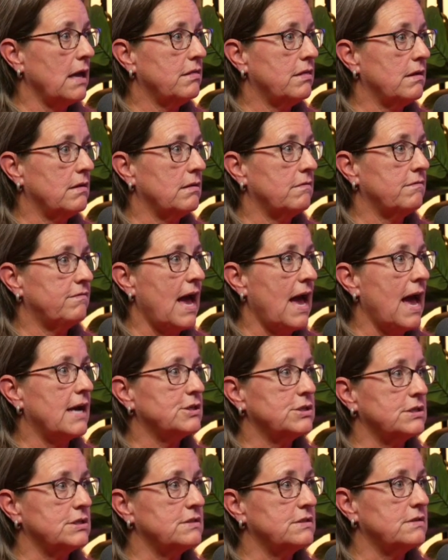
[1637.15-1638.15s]
The
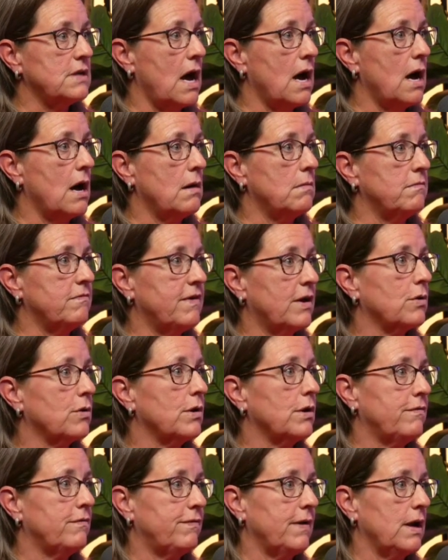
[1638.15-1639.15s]
VASH is
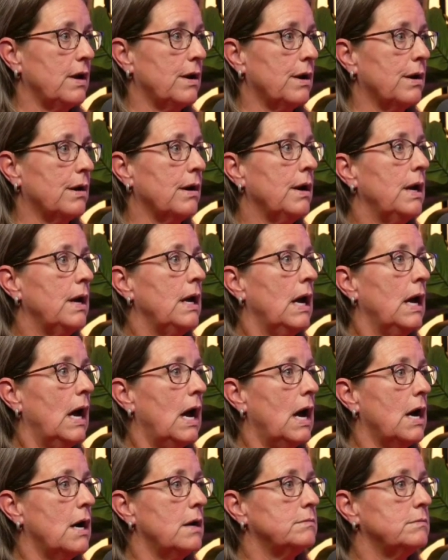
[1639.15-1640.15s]
Veteran Affair
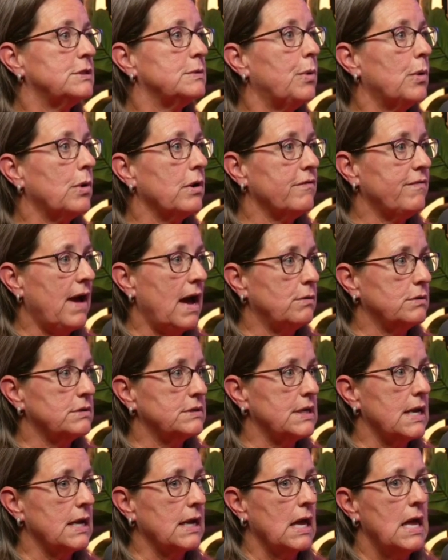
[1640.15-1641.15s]
Supportive
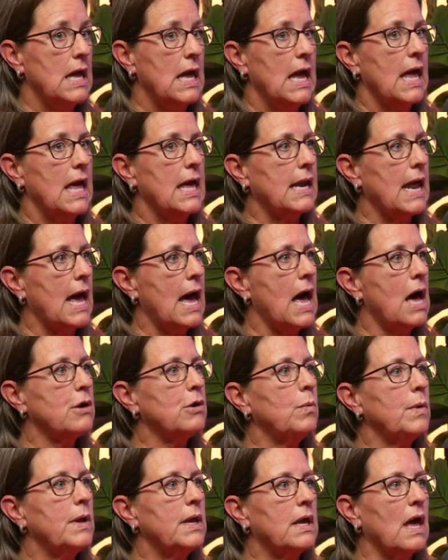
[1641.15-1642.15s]
Housing. And how do
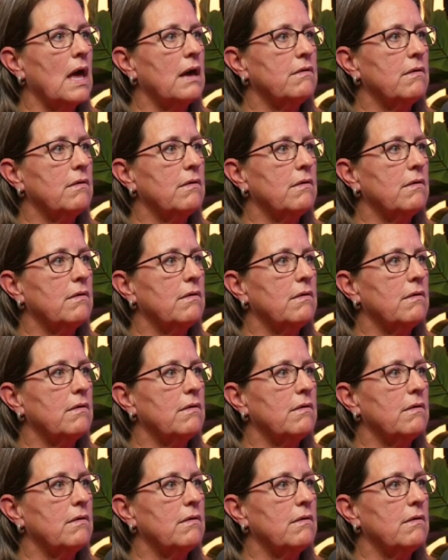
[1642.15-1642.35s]
we get